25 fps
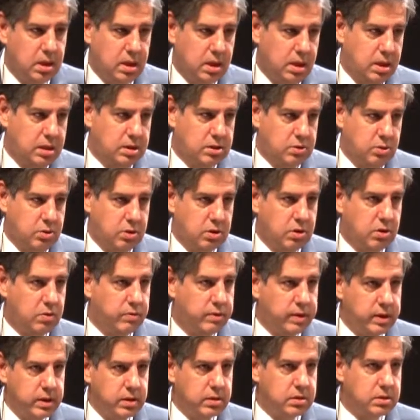And so the
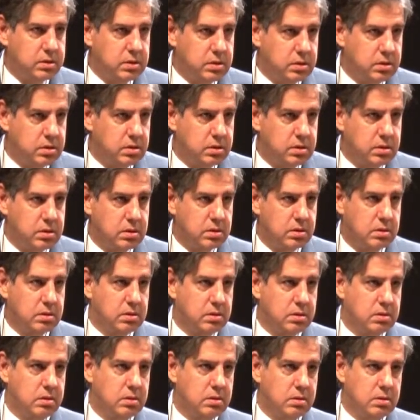Koreans,
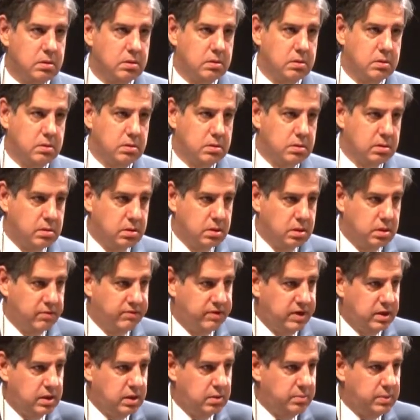the
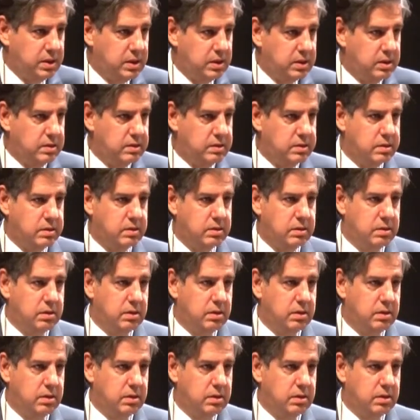Vietnamese,